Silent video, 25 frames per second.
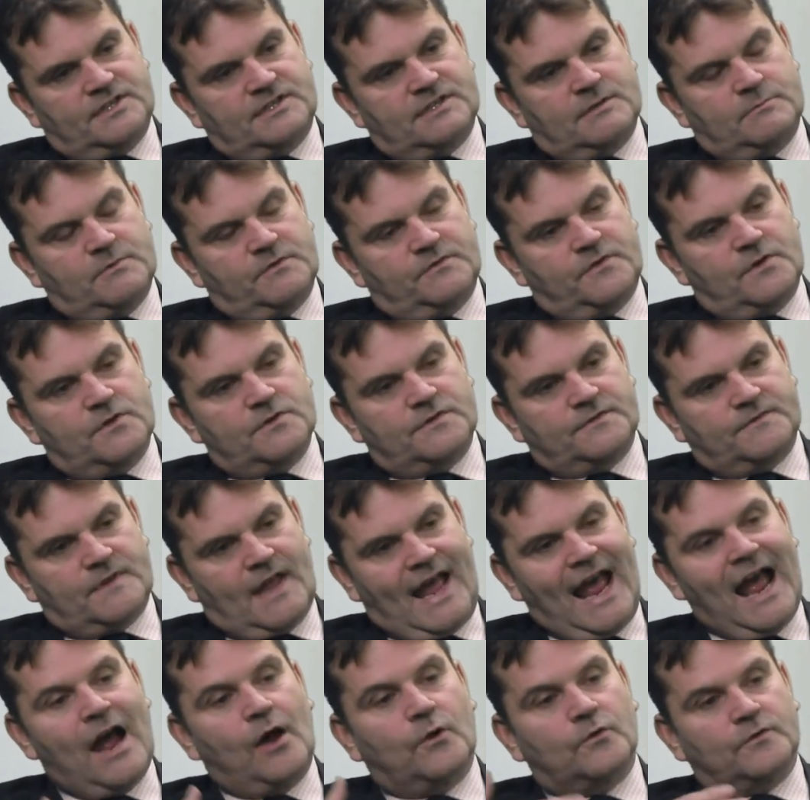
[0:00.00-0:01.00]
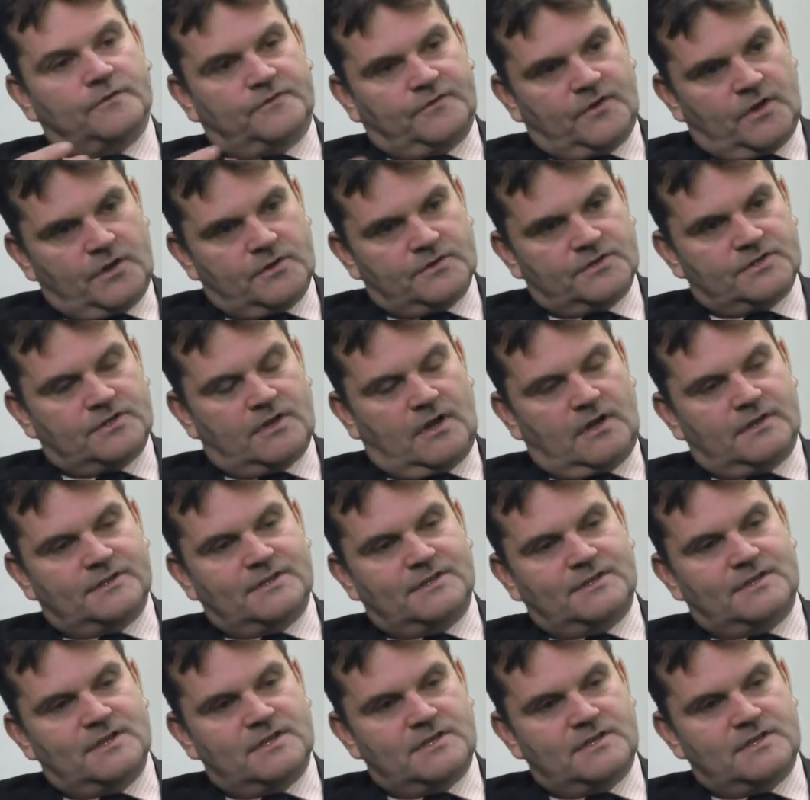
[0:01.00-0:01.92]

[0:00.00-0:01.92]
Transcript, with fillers: some of those outflows starting to